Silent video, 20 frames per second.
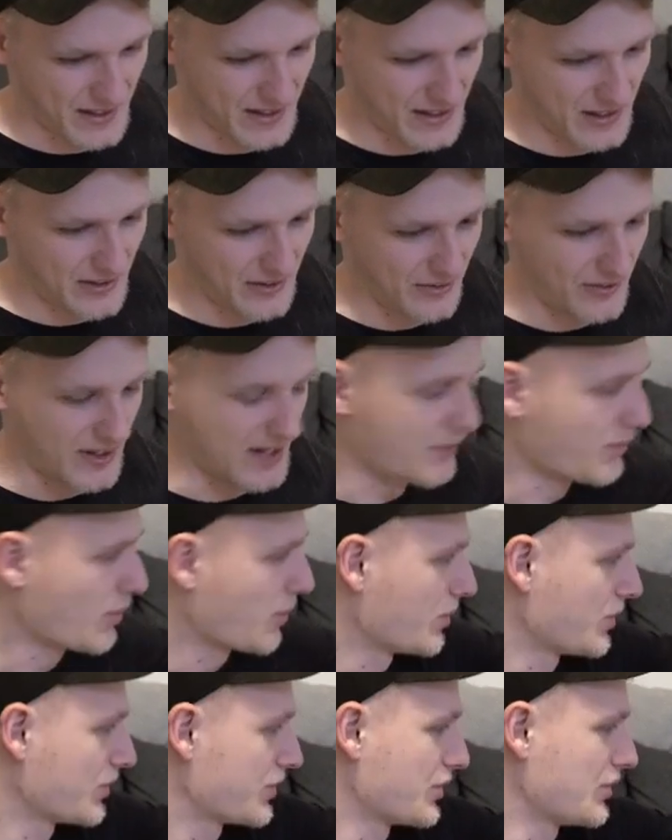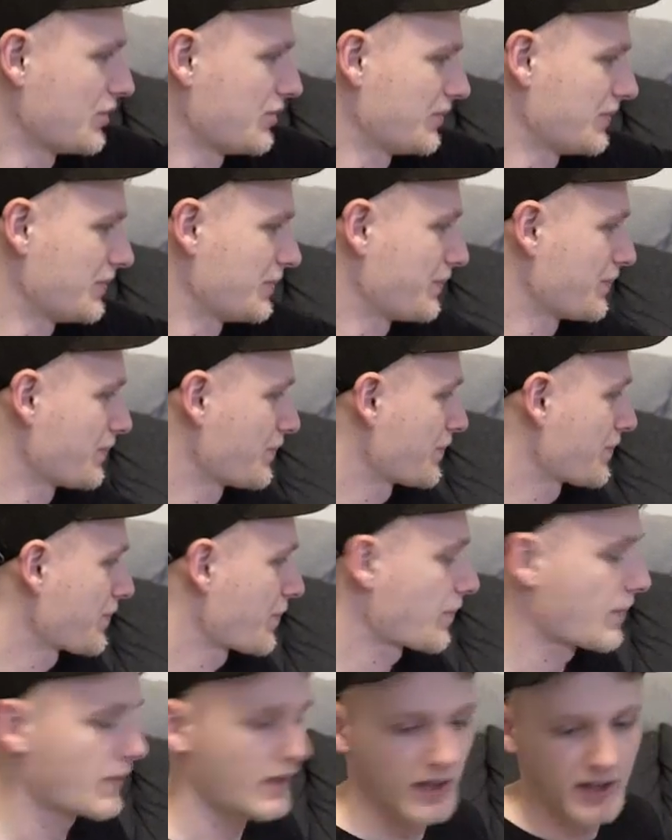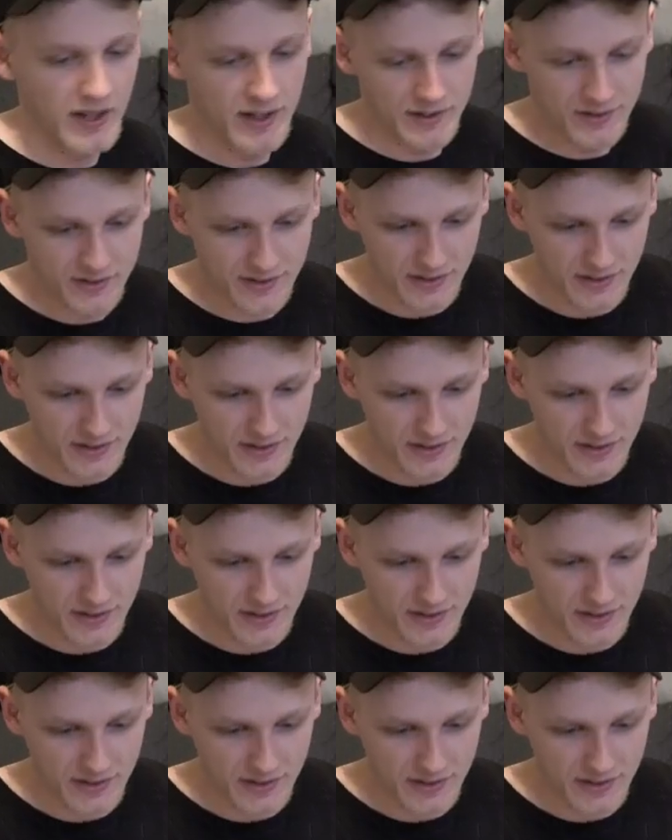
Right, what we'll do is,